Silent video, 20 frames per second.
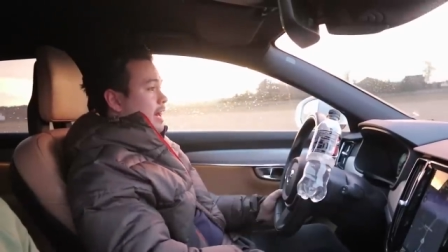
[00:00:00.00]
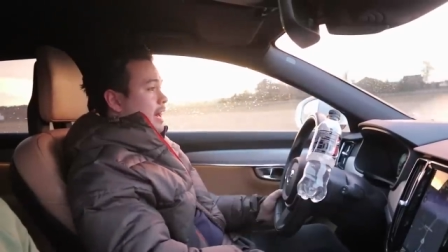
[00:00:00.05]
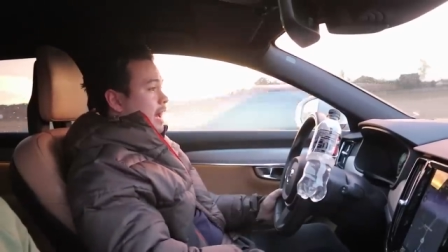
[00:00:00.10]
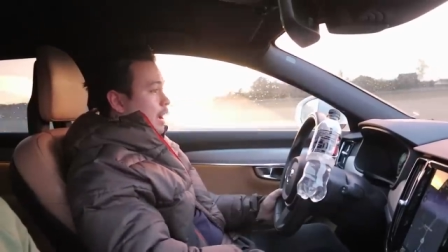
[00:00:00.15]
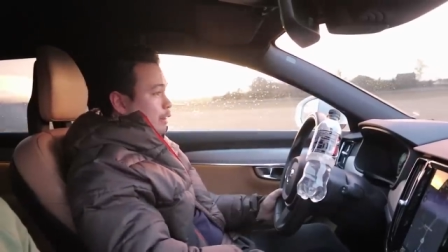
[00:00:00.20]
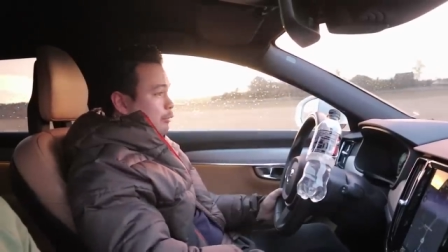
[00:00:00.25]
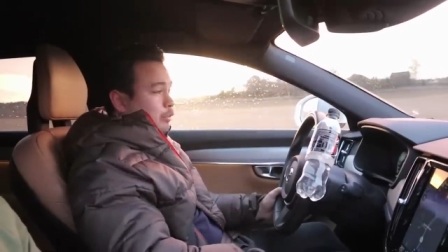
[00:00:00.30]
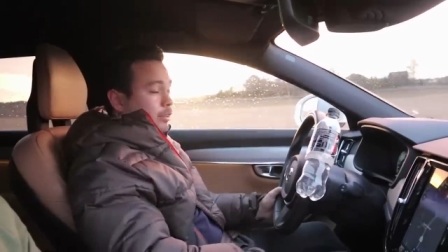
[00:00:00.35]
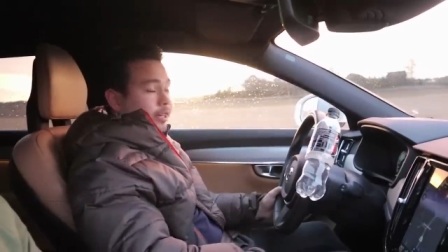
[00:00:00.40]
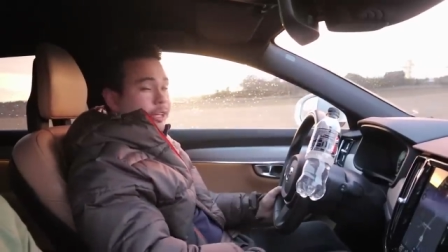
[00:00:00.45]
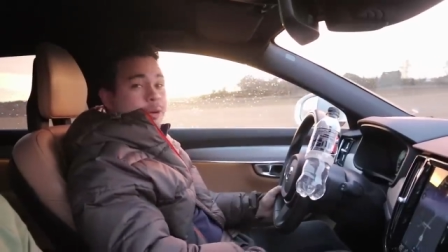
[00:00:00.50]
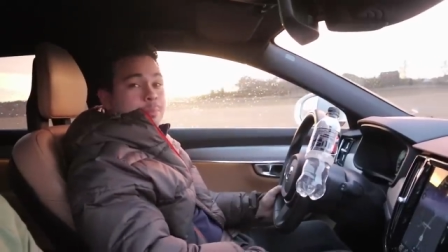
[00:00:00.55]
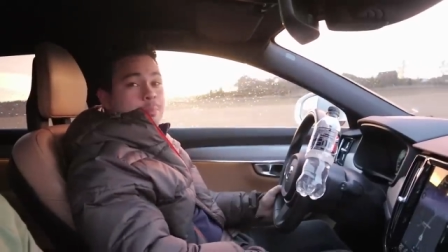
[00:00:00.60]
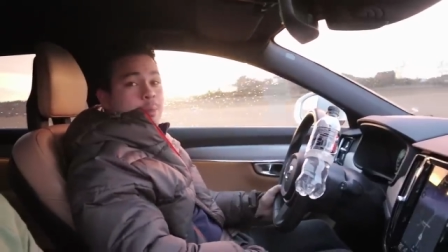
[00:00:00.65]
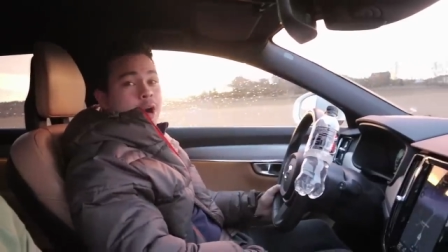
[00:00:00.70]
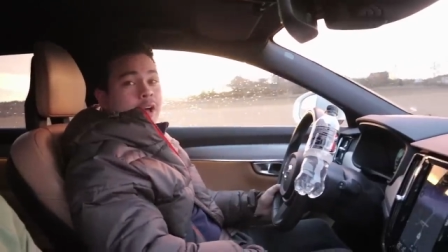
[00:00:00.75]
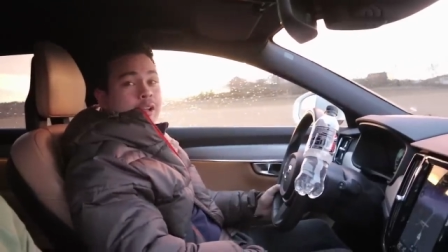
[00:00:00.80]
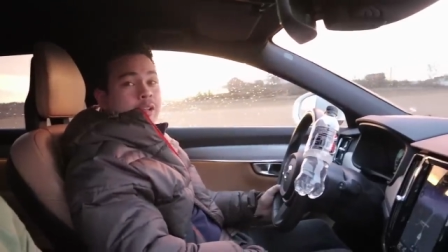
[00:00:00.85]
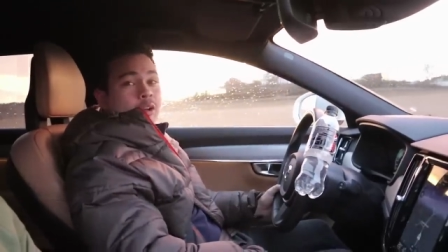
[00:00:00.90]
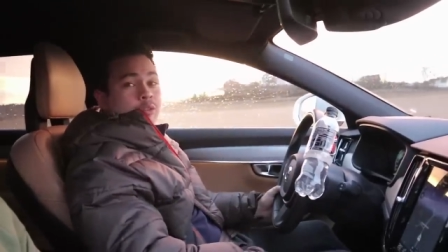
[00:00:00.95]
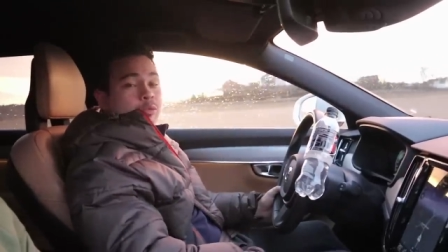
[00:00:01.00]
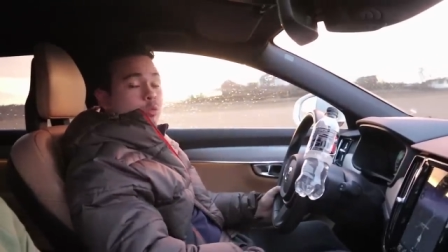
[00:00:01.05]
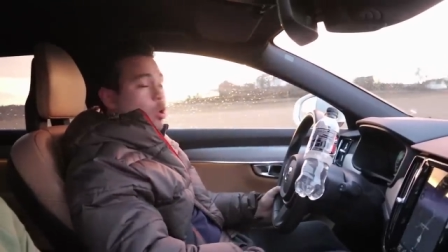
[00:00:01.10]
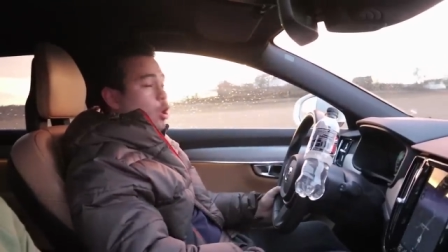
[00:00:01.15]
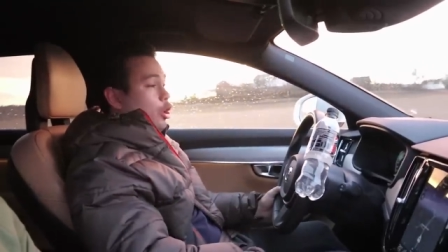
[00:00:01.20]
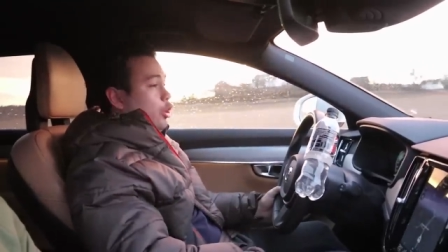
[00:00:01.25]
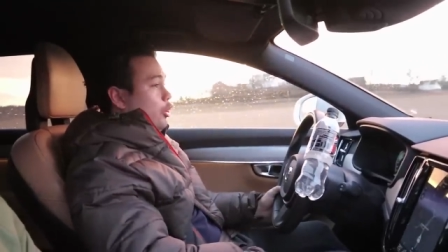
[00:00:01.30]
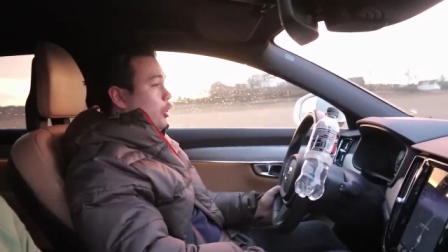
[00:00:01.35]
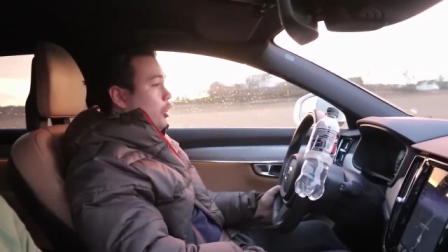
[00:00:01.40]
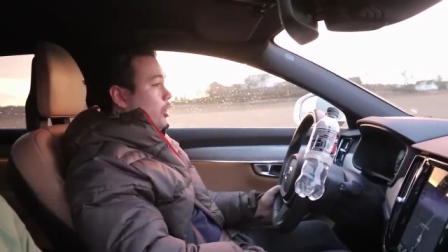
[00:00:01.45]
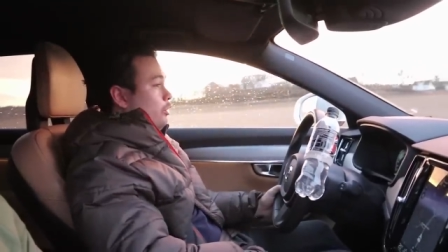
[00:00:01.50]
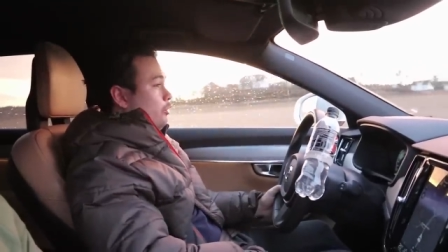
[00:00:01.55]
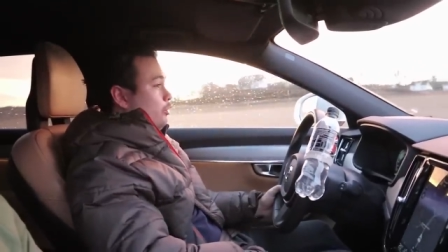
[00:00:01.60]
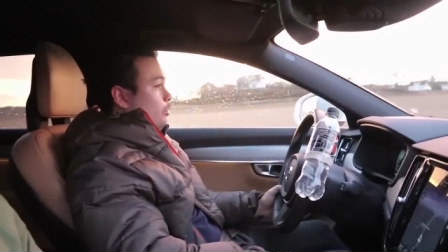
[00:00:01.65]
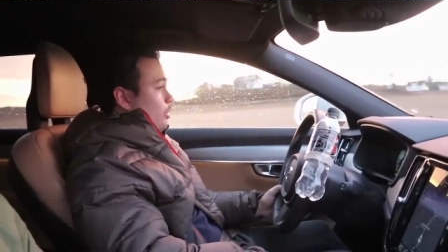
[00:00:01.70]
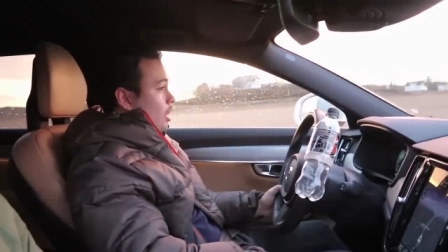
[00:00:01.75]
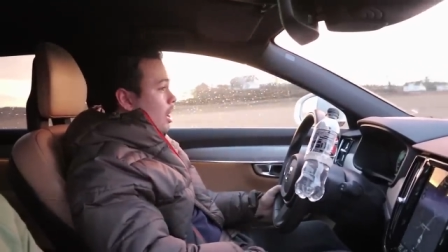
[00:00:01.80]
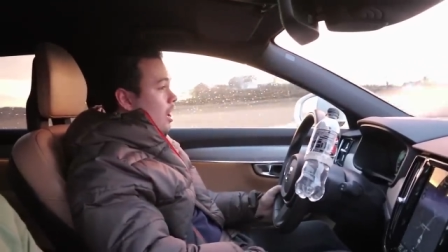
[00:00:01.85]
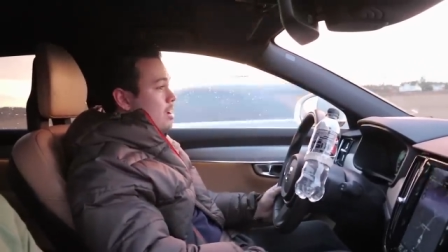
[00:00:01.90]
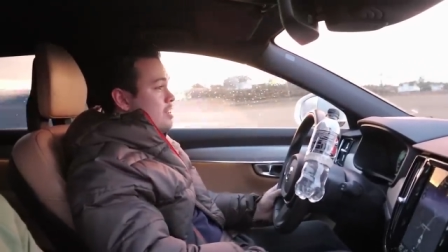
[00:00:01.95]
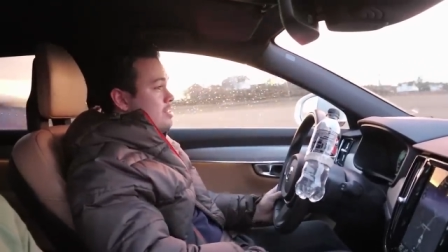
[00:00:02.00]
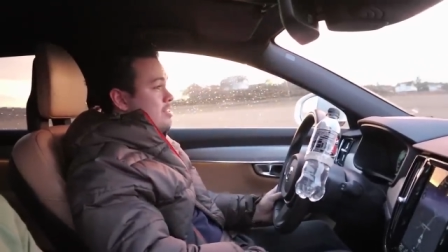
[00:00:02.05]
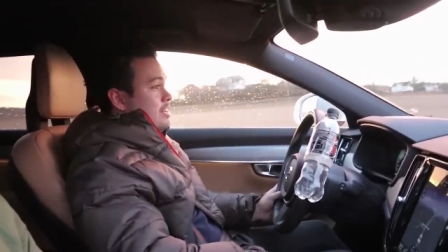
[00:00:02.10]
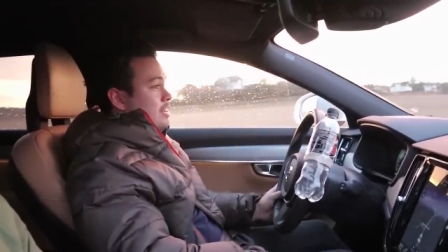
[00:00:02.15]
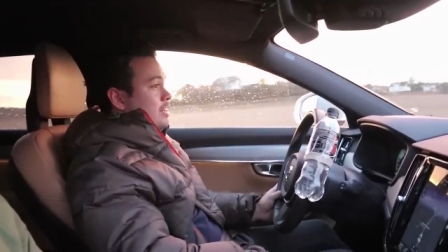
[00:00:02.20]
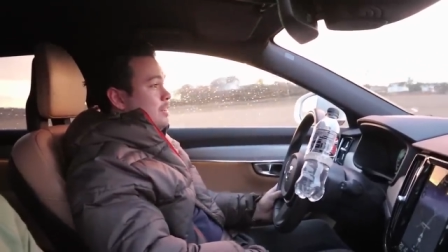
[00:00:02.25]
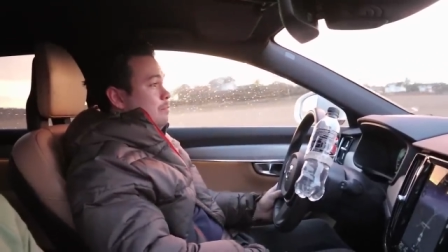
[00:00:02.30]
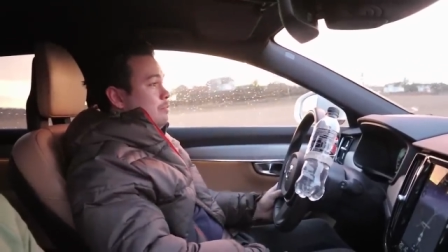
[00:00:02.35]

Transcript: half a liter bottle of water. So guys,